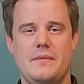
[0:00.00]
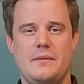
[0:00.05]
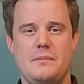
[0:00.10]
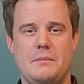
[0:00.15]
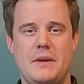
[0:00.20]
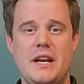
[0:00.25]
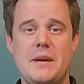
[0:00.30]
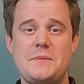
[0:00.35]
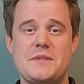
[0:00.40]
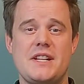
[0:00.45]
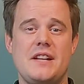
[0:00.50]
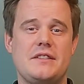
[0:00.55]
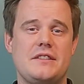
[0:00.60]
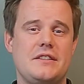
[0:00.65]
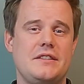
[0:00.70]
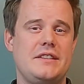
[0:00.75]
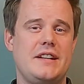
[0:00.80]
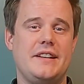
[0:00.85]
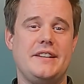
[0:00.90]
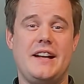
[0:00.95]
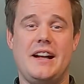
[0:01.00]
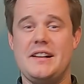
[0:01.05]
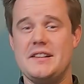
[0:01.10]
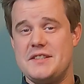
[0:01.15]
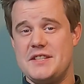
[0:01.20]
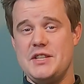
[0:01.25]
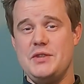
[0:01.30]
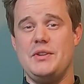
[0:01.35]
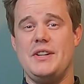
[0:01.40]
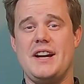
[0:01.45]
My name is Anton, and I'll
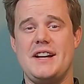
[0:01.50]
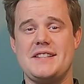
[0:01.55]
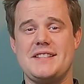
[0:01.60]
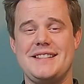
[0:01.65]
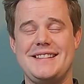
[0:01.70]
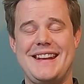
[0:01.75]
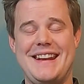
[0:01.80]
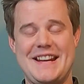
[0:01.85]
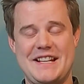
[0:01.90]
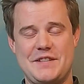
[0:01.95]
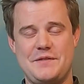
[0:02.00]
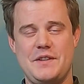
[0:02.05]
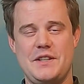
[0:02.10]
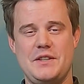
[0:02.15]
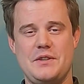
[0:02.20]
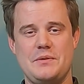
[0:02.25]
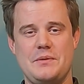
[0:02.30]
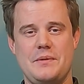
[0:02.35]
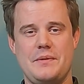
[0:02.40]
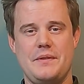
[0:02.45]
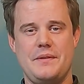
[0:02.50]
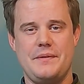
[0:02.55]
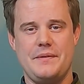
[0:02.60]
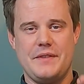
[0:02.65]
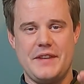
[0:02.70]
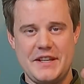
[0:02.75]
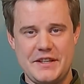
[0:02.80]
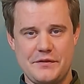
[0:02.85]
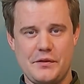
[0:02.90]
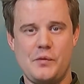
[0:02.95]
see you guys in the next video.
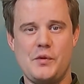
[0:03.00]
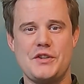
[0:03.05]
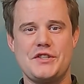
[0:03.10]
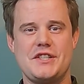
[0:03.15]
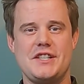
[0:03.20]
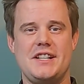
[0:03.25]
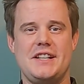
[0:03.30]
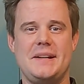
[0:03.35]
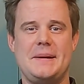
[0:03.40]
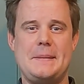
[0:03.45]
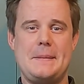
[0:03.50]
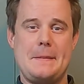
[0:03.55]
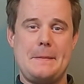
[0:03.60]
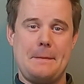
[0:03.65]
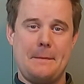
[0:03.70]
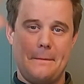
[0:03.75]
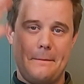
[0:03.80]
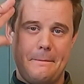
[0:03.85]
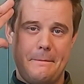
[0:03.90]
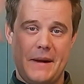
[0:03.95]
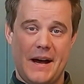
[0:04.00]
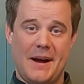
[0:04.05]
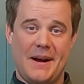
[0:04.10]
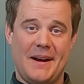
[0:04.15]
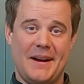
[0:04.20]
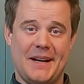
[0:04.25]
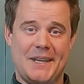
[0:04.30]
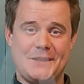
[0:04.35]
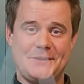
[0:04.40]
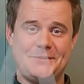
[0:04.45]
Thanks for watching. Bye.